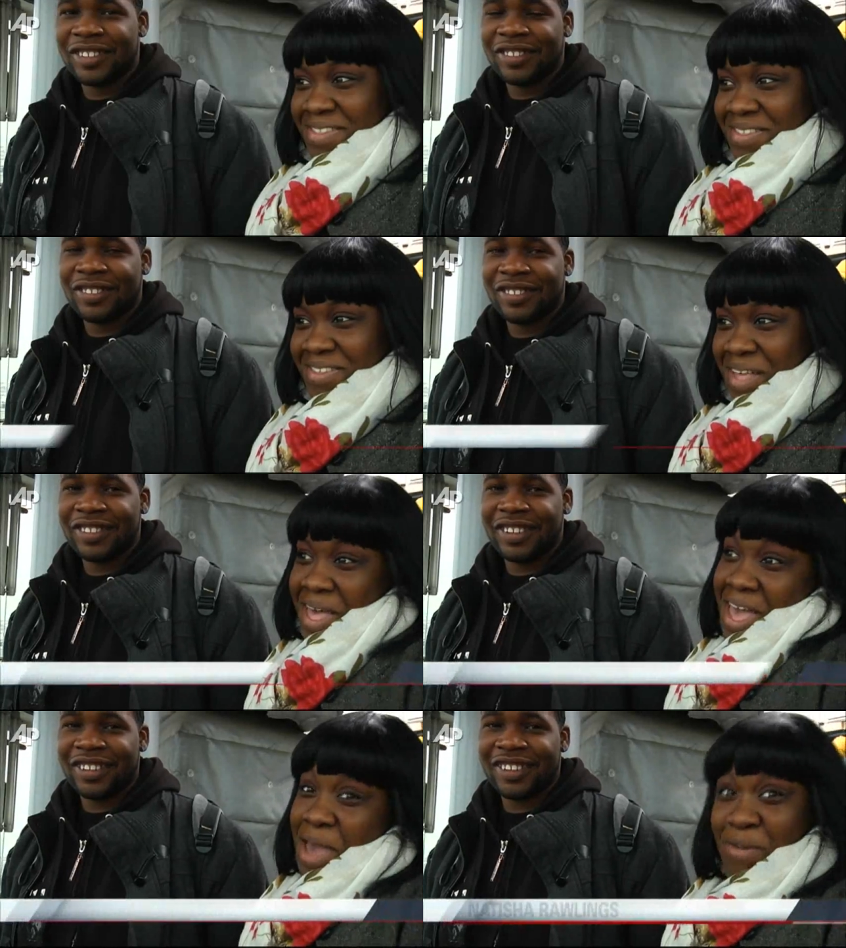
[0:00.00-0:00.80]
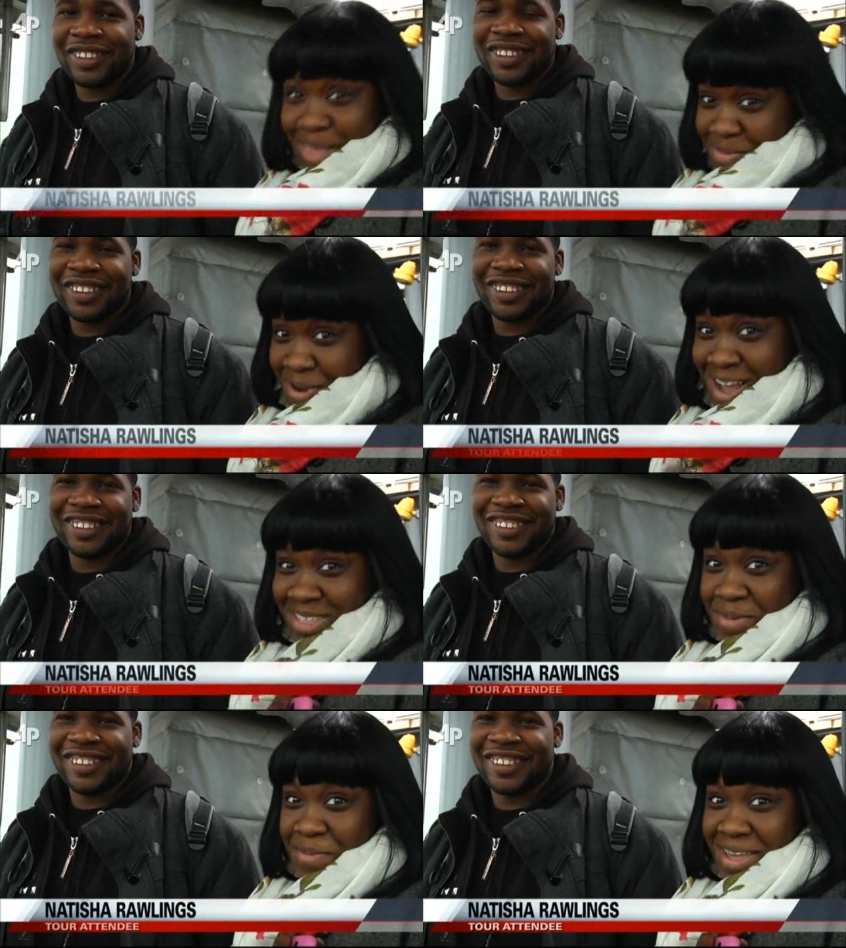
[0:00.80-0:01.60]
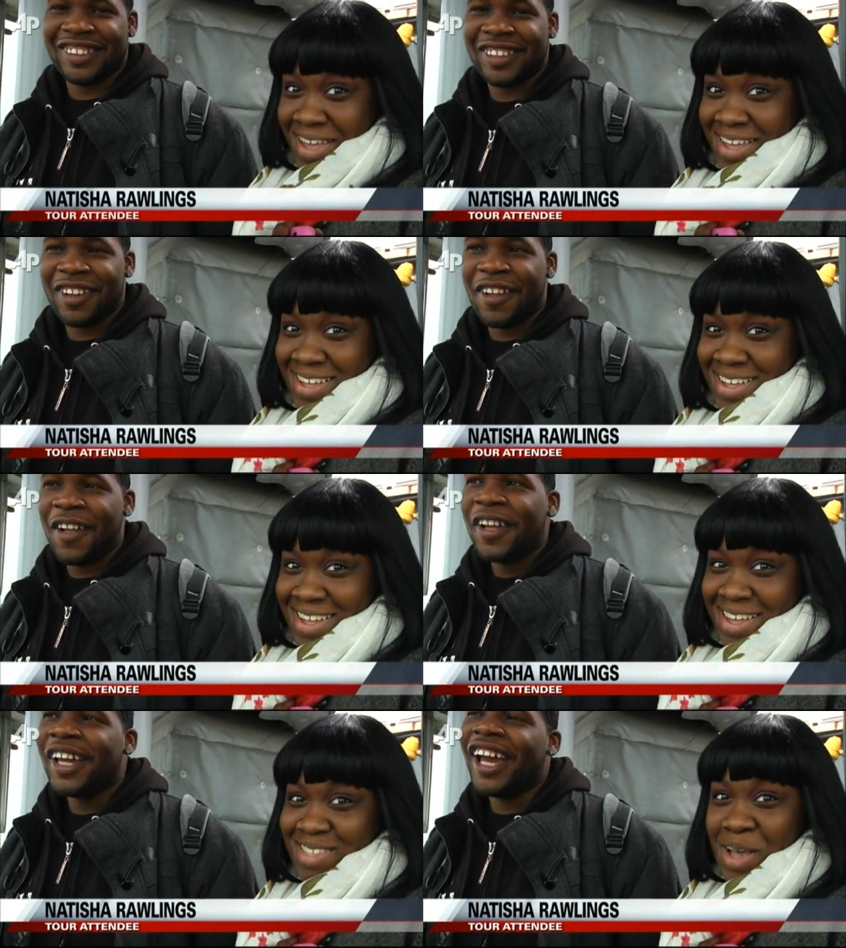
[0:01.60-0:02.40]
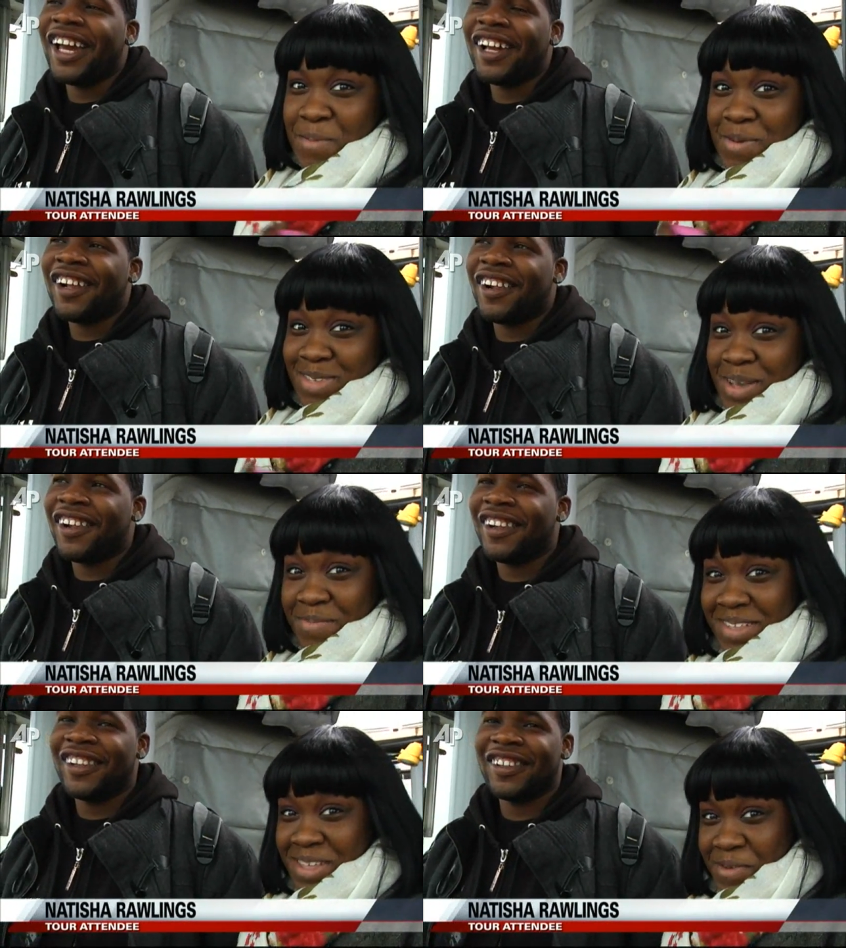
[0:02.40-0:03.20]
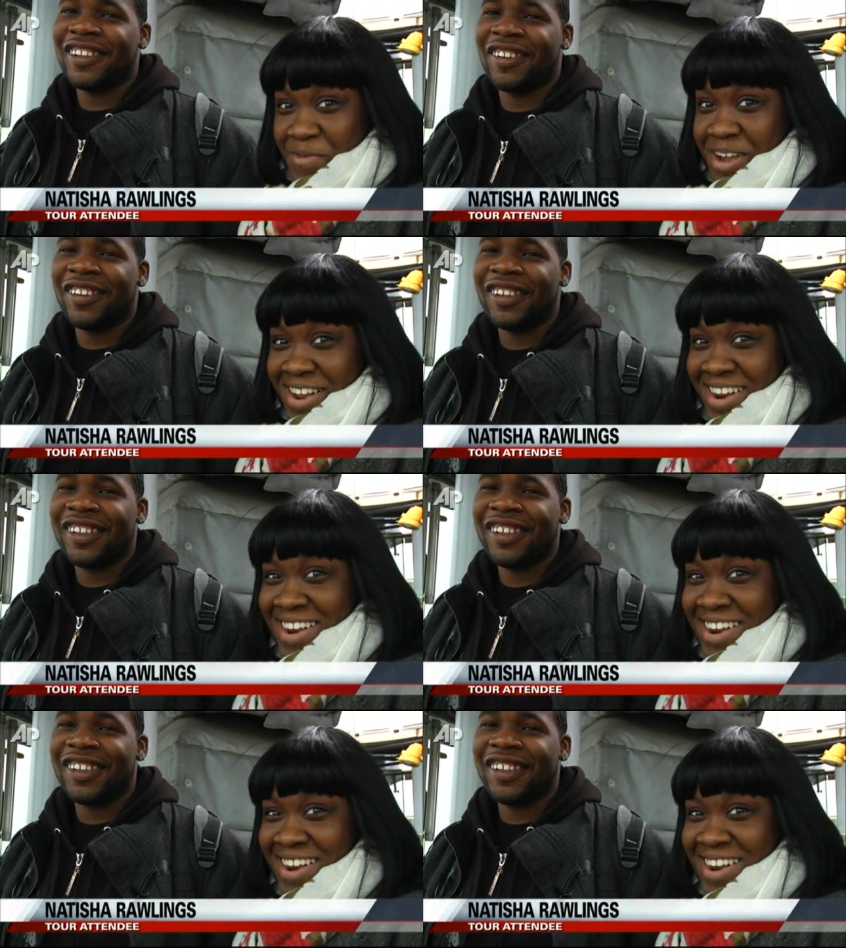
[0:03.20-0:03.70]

Speaker 1: It was a surprise to me. He told me it was something different.